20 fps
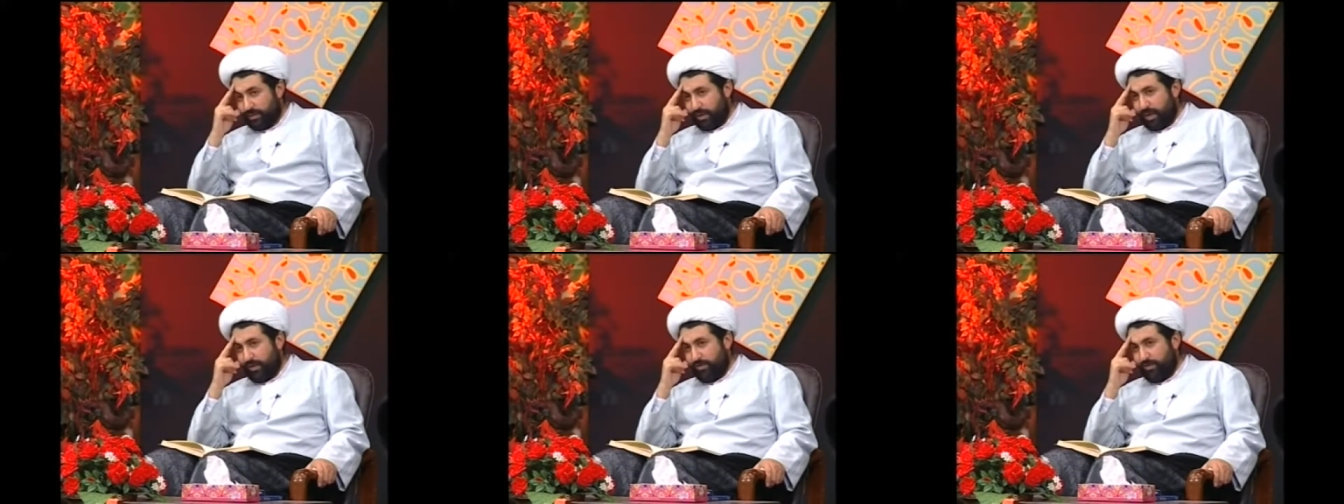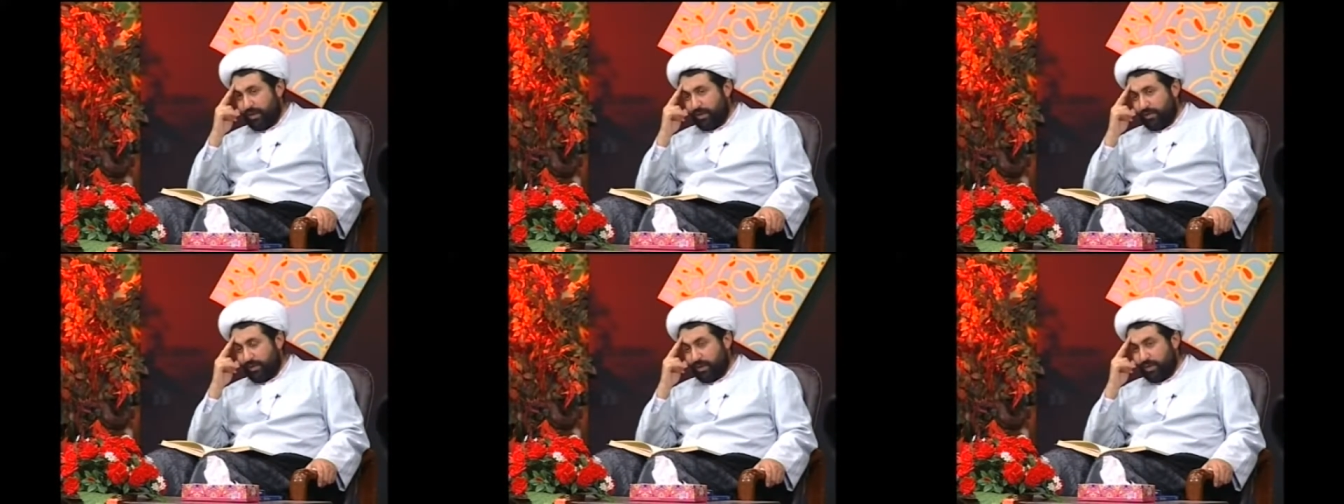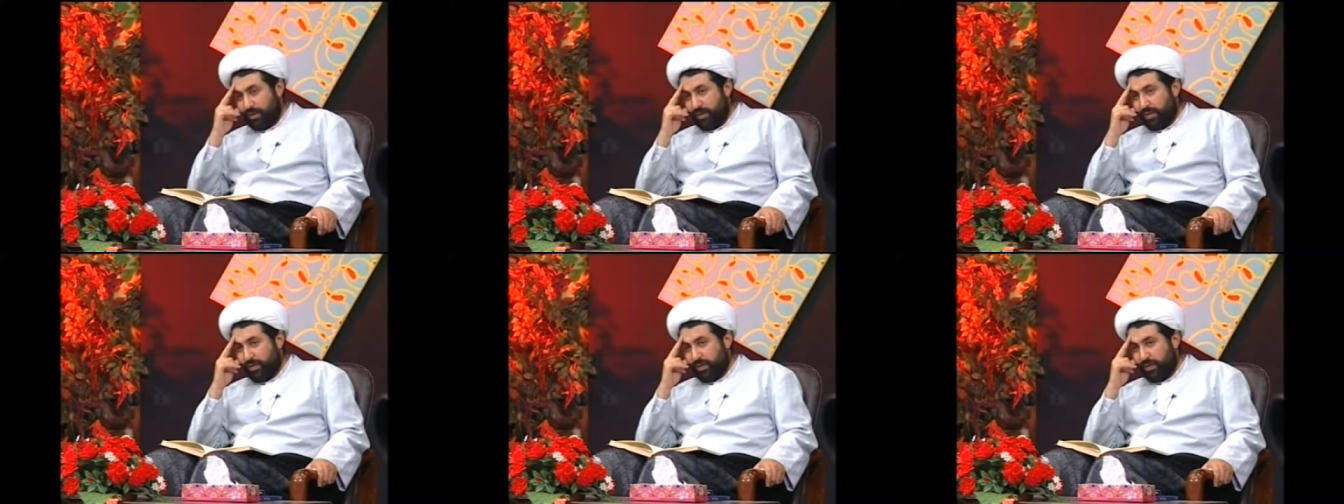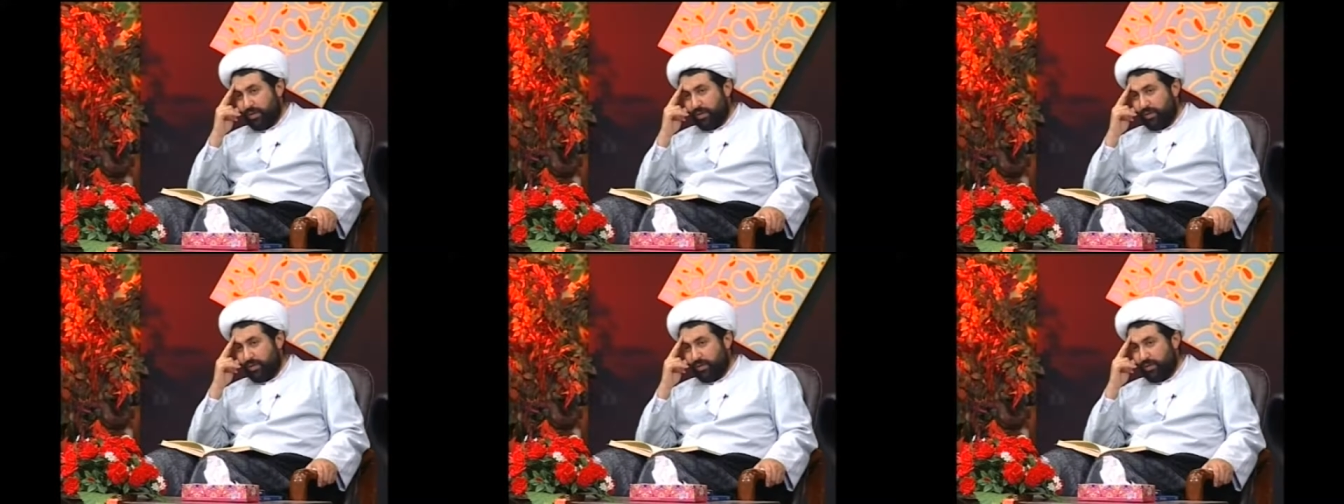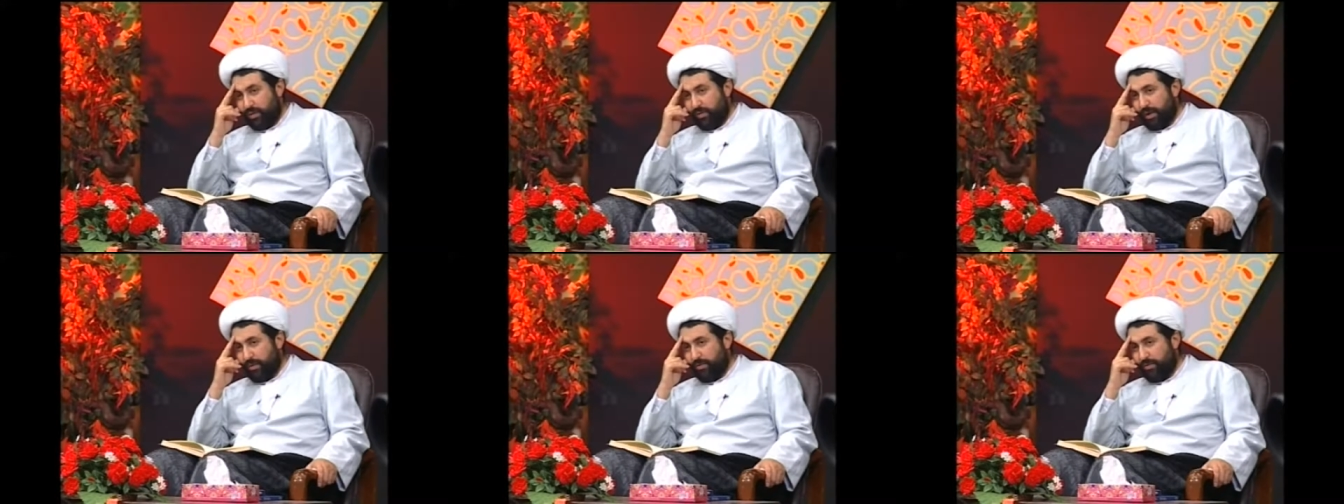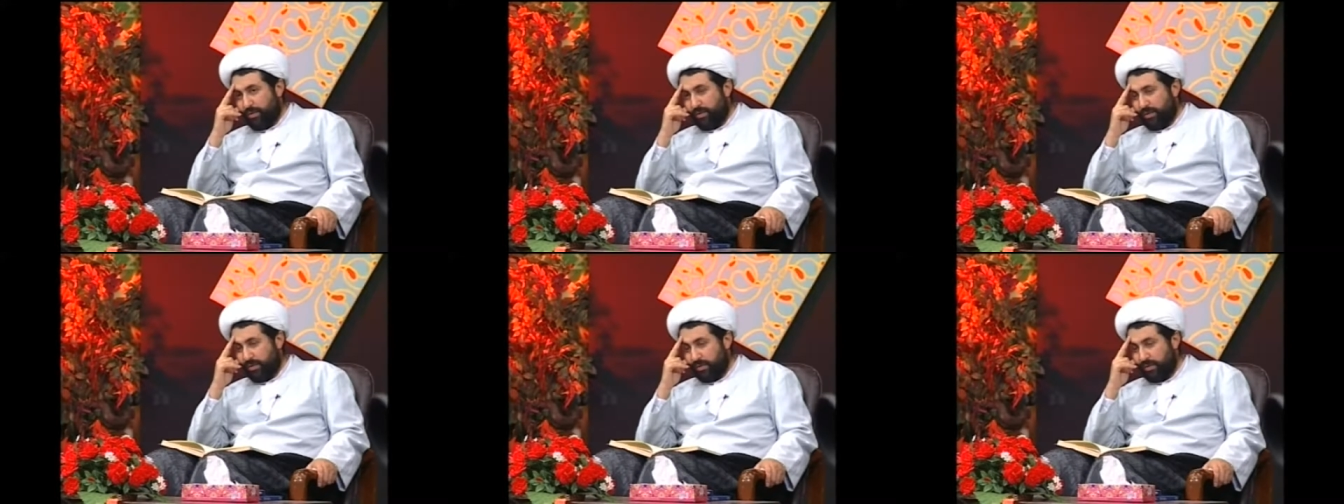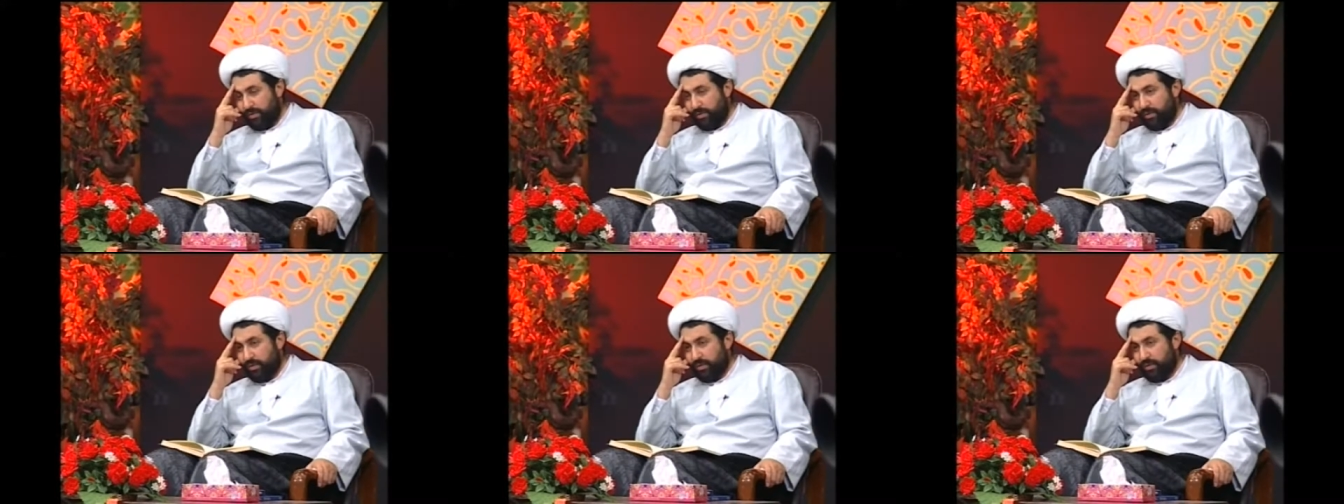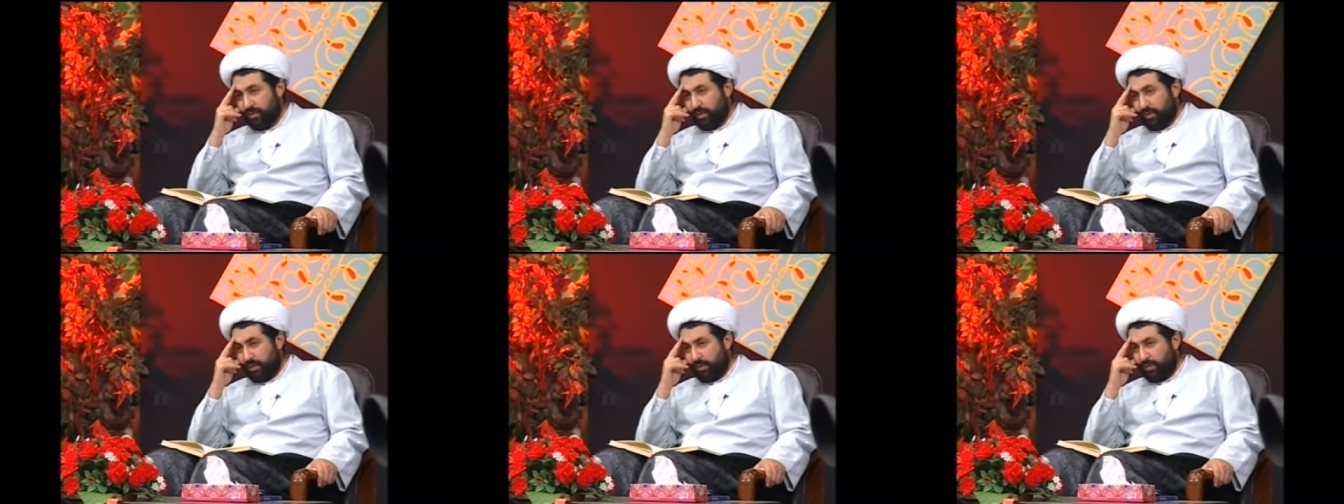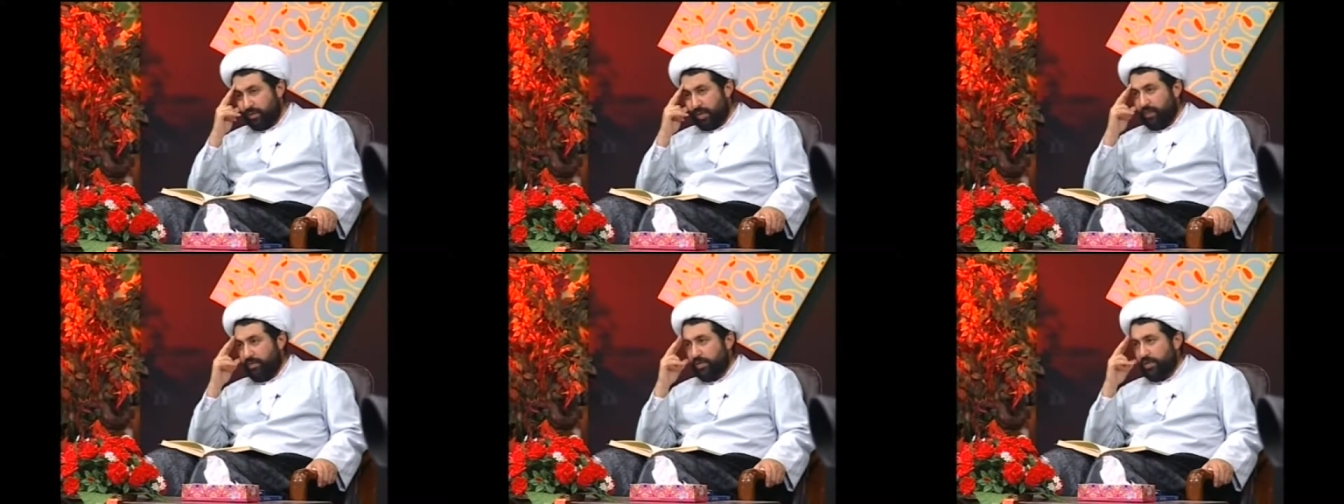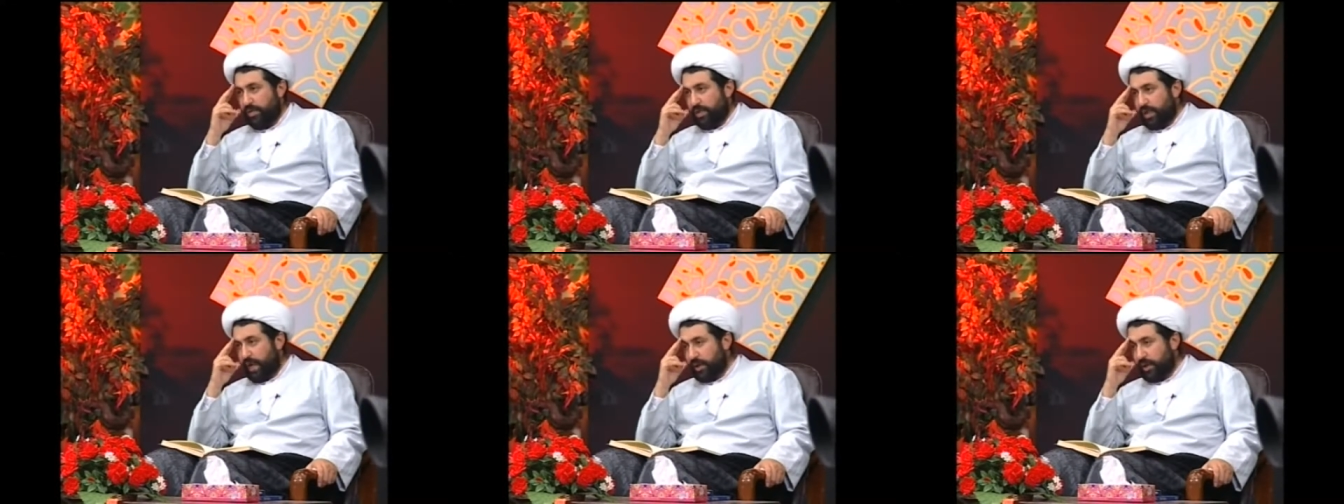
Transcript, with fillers: Have you ever thought about this? Why we say,